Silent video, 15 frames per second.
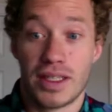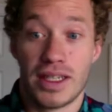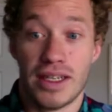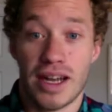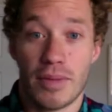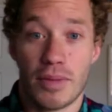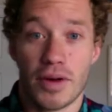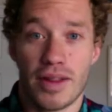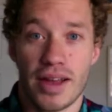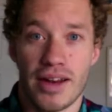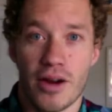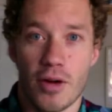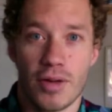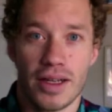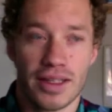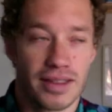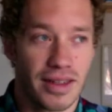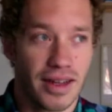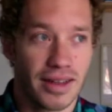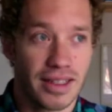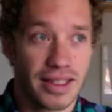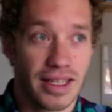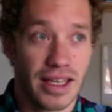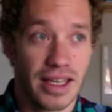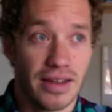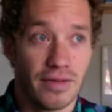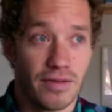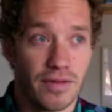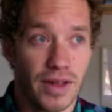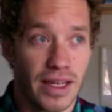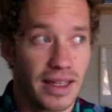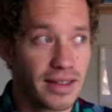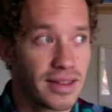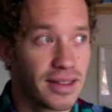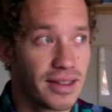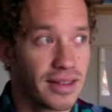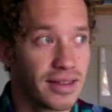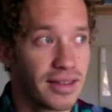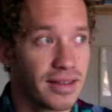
a number, they know that it's not this infinite,